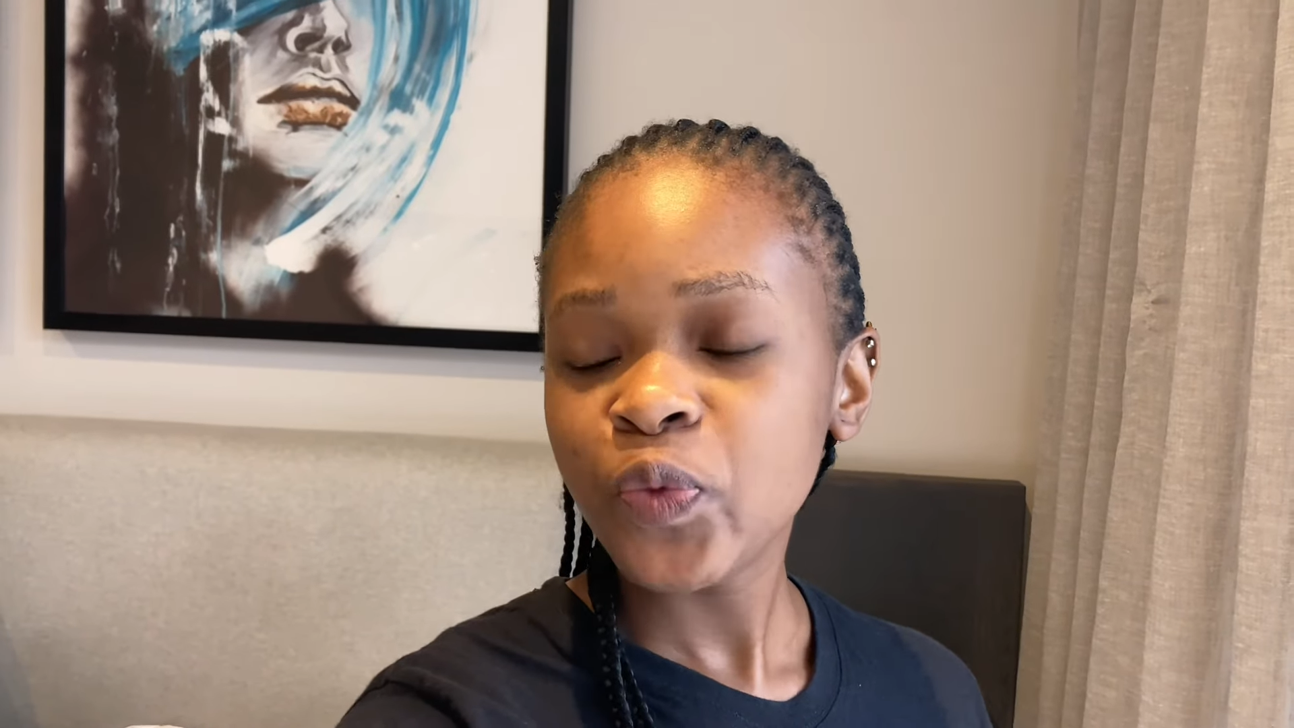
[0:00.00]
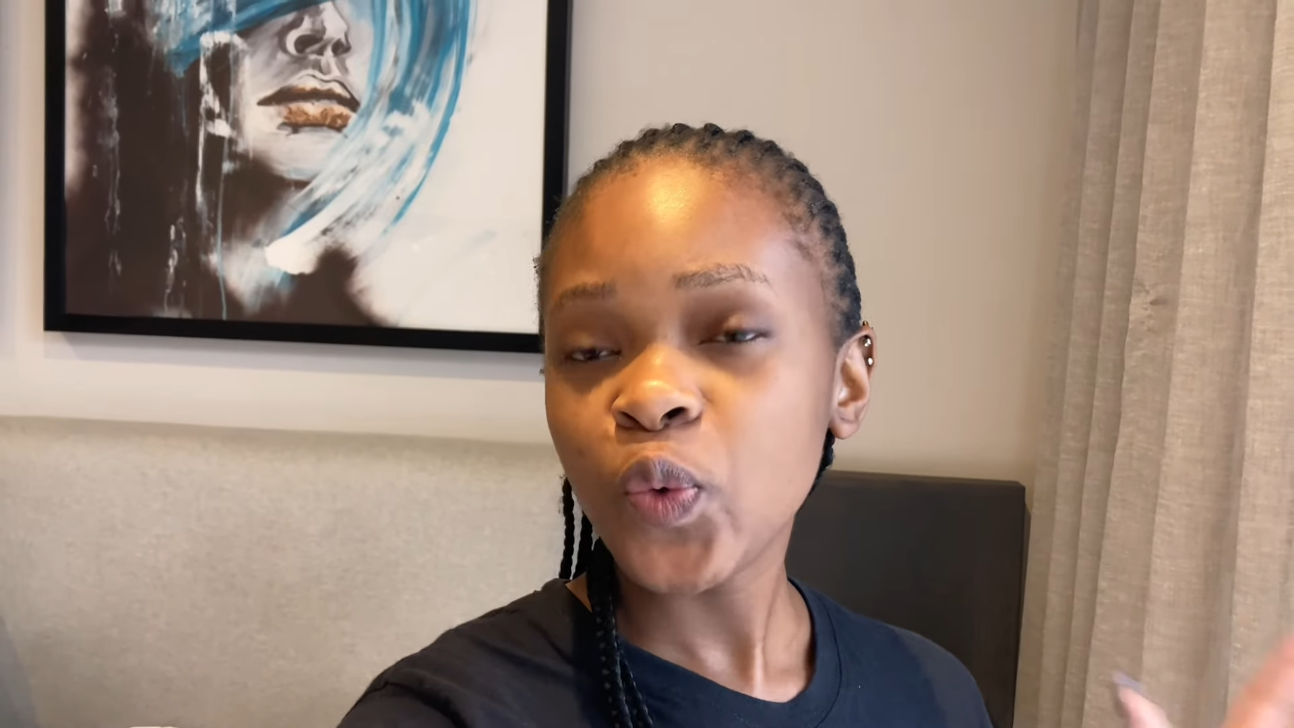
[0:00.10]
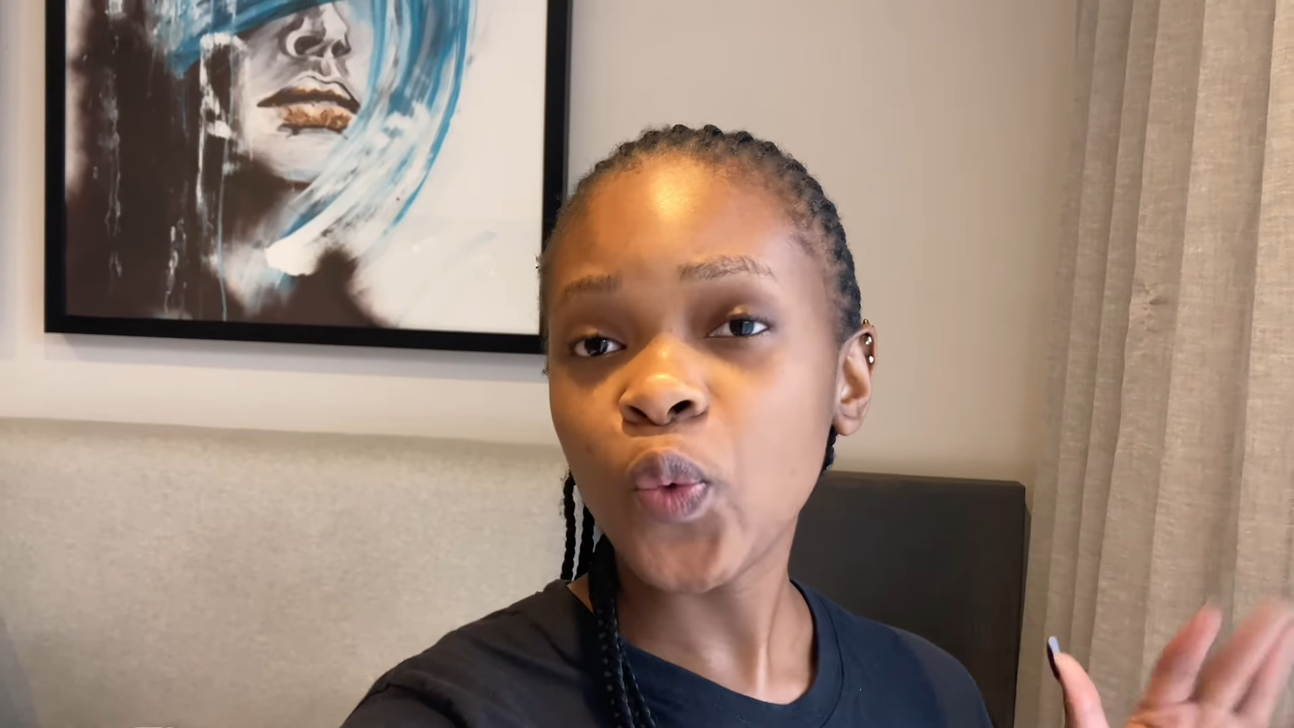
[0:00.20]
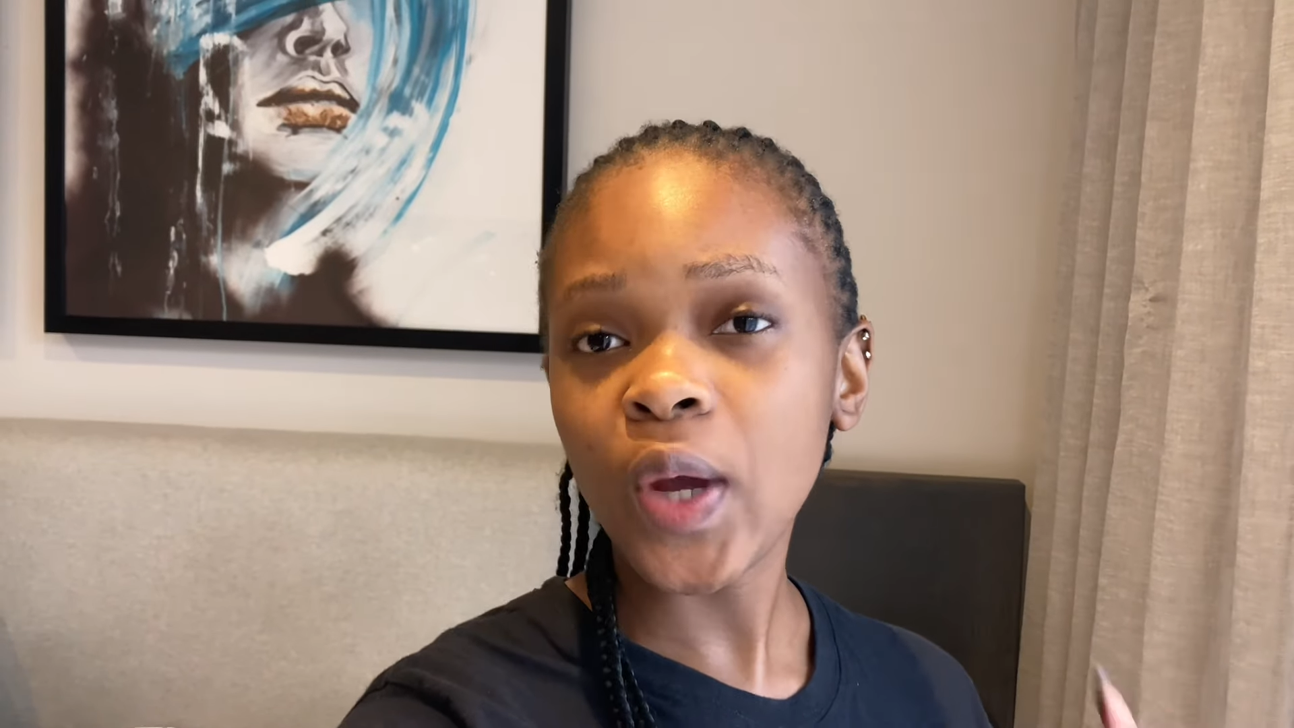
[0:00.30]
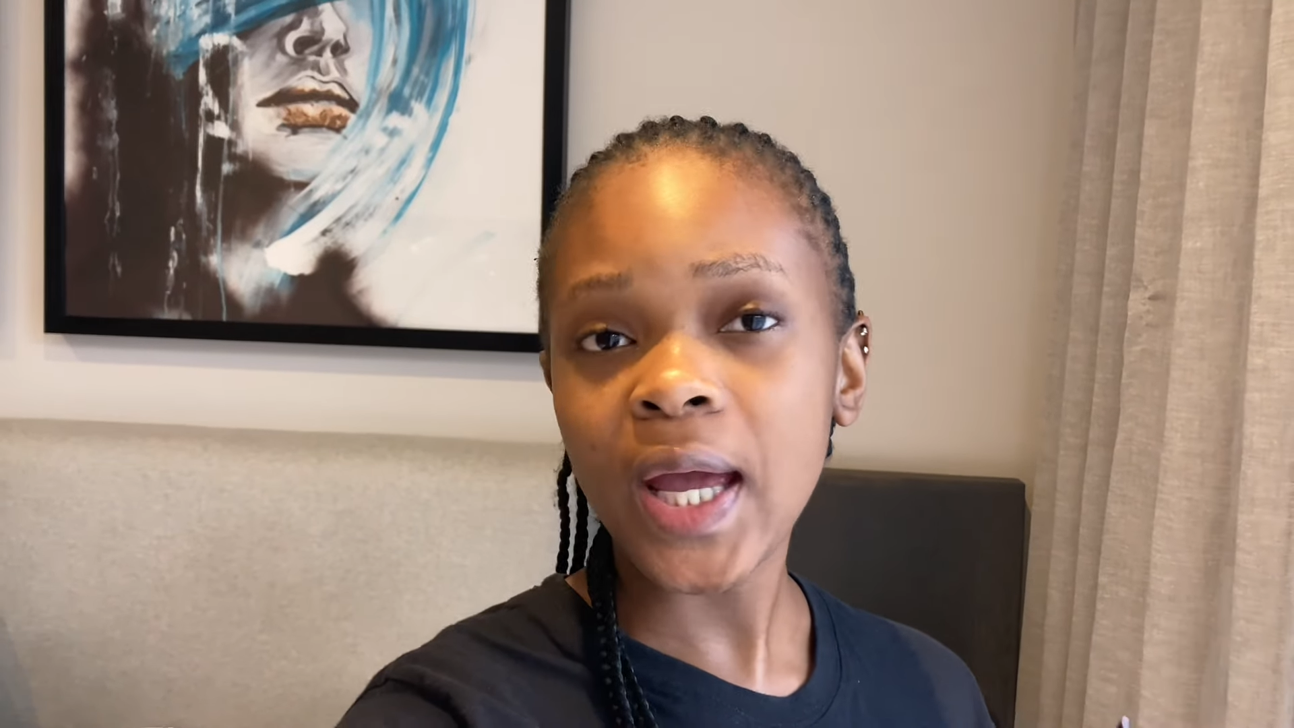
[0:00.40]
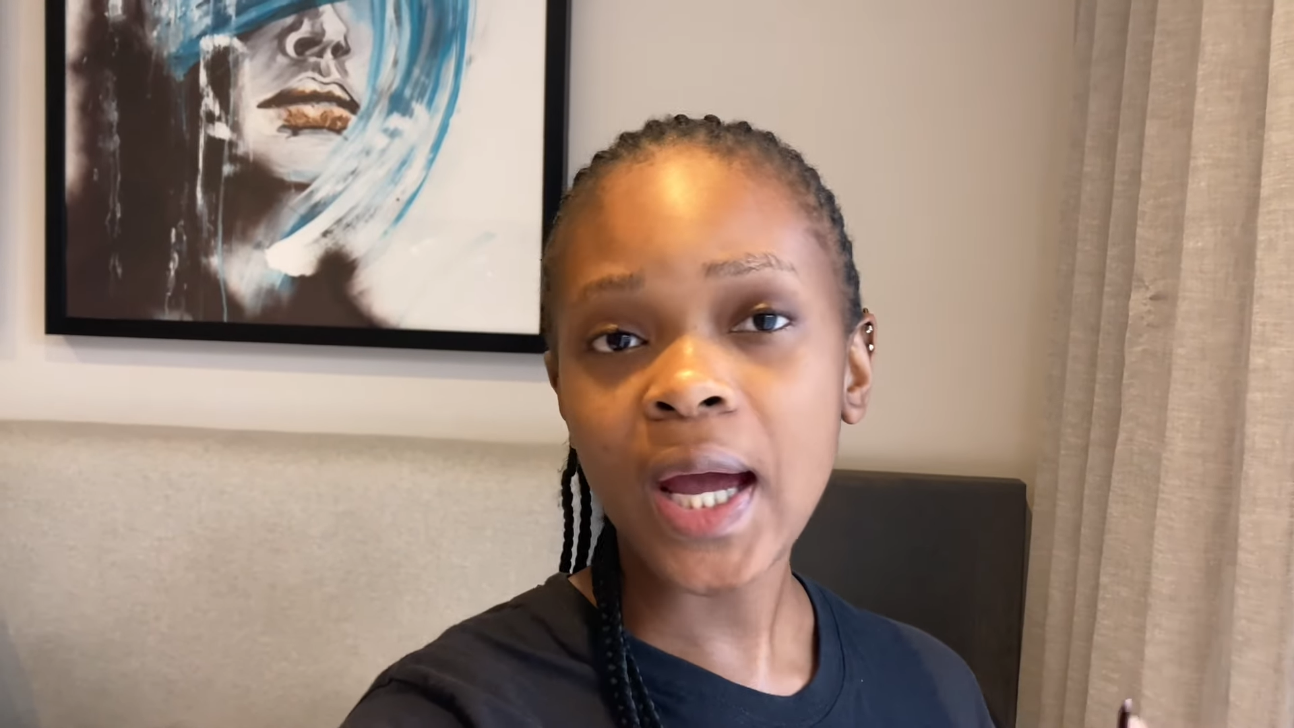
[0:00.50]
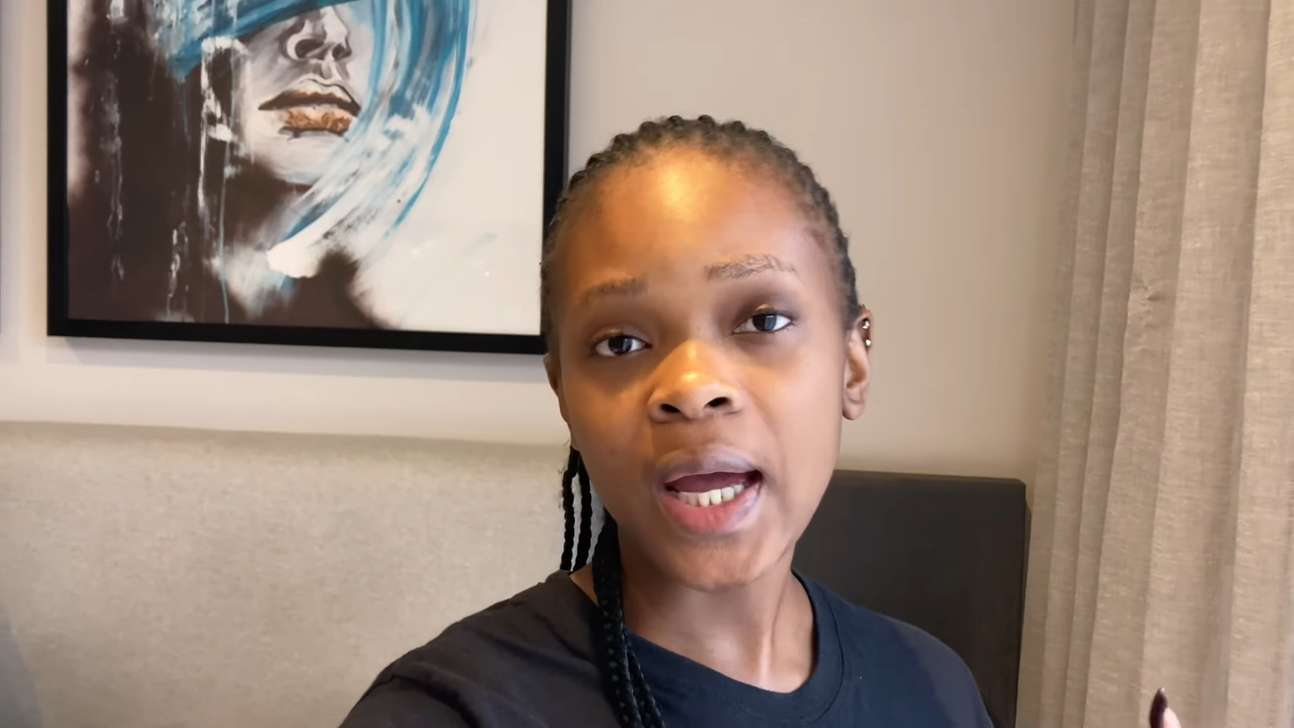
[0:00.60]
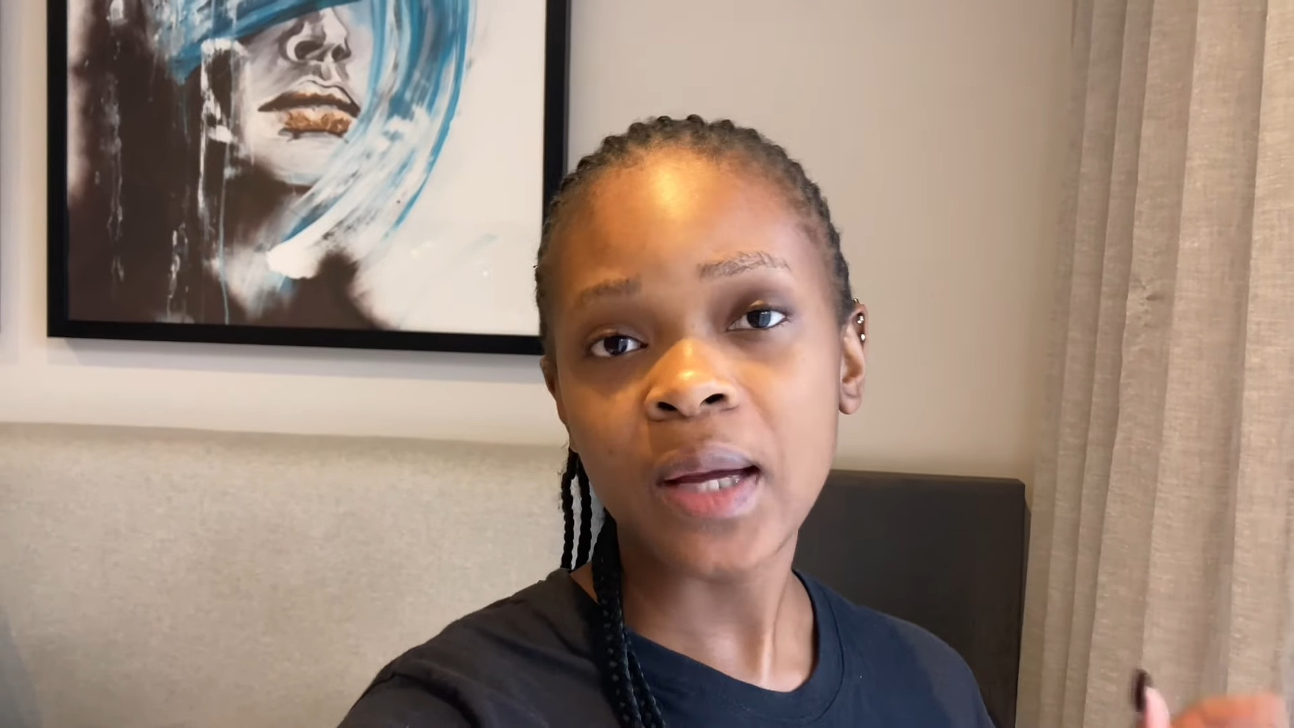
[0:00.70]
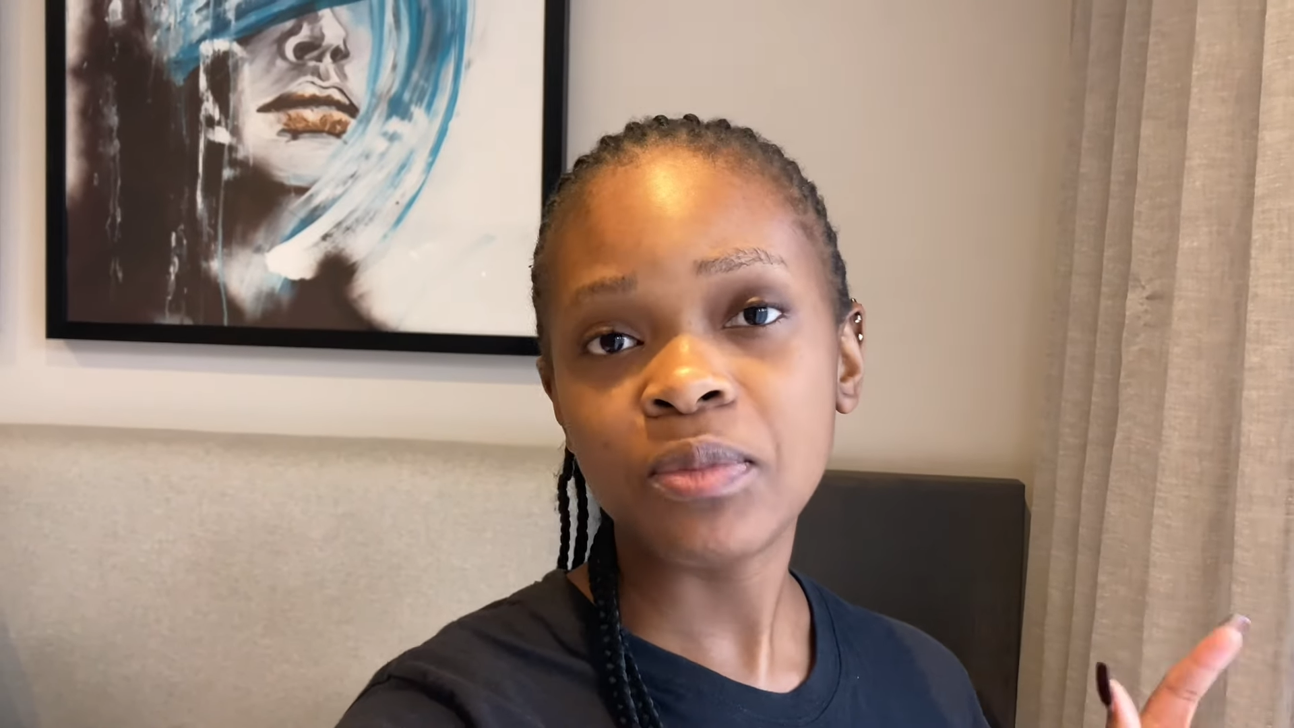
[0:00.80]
where i am